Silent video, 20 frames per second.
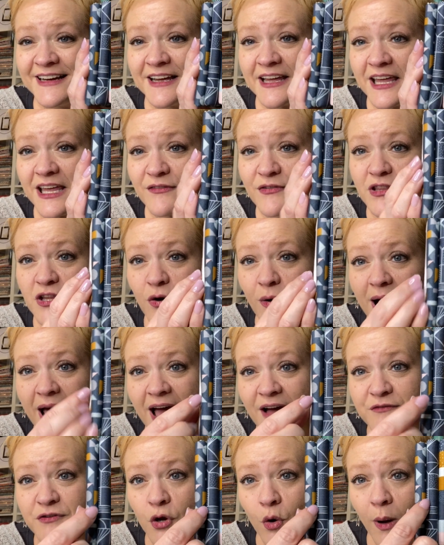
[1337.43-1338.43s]
Even though I
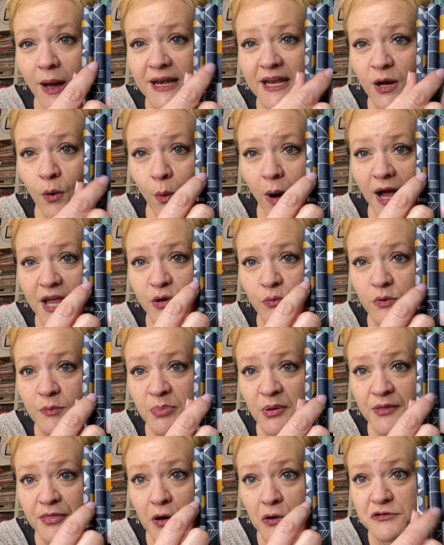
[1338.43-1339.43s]
have no idea why you would
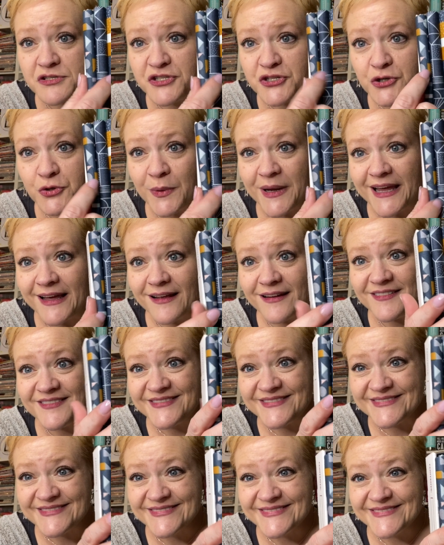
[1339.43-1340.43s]
put those two
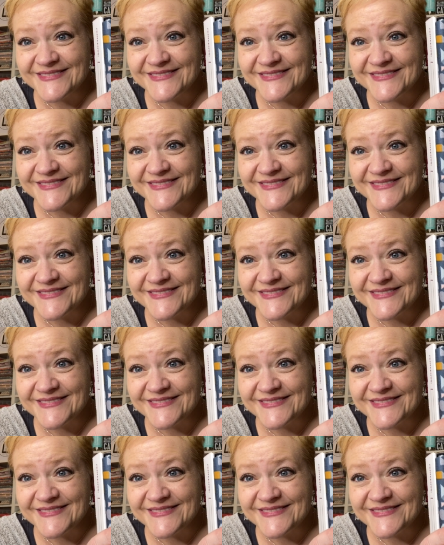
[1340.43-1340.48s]
in,